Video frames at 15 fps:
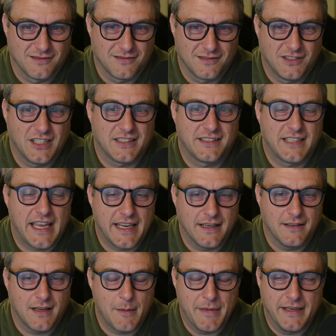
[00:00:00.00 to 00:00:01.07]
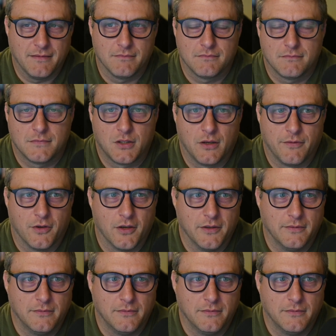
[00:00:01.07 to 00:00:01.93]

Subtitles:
Just saying. I mean, so I've heard,